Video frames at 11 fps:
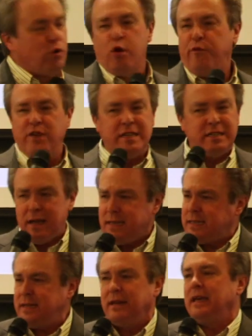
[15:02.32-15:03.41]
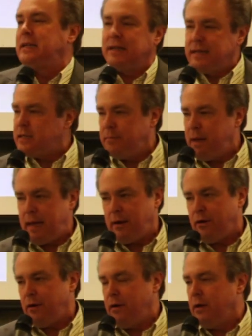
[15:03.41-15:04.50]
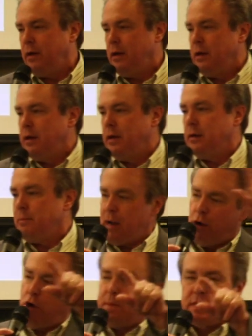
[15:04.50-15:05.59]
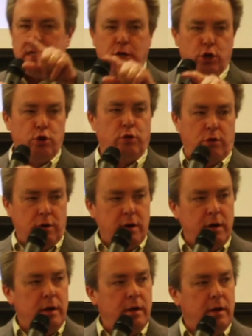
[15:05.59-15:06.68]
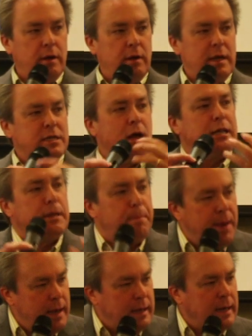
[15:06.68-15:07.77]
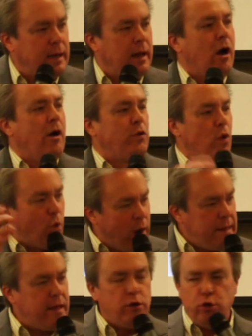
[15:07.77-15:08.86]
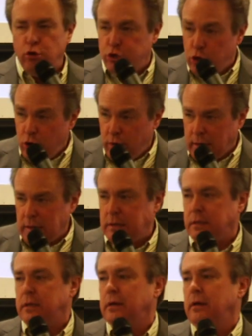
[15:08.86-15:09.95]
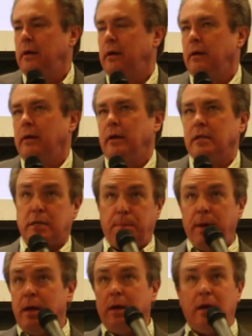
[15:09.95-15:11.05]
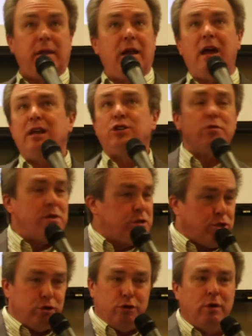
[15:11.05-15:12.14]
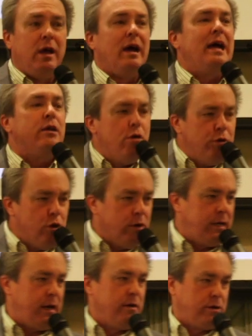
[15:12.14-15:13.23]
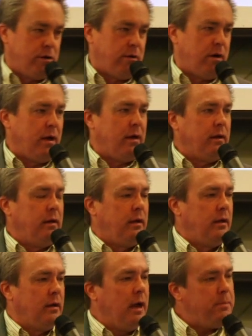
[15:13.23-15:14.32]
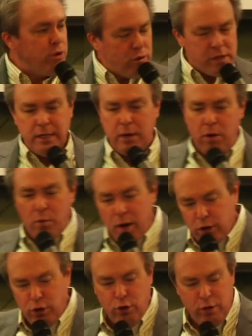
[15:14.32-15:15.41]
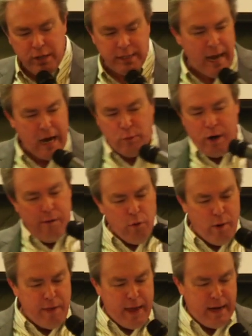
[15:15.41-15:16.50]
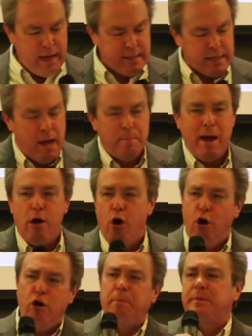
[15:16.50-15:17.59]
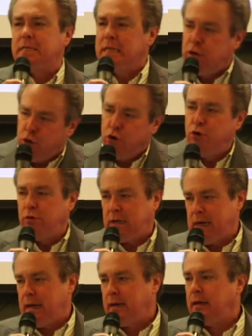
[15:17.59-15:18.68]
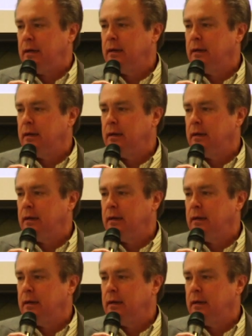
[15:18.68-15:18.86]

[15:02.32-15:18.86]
or if it doesn't, it doesn't matter. My hope's in you, Lord. It's not dependent on the way that you do it, it's dependent that I trust you. I know your character, God. I'm trusting in what you decide, whatever way that is. My hope's in you, God.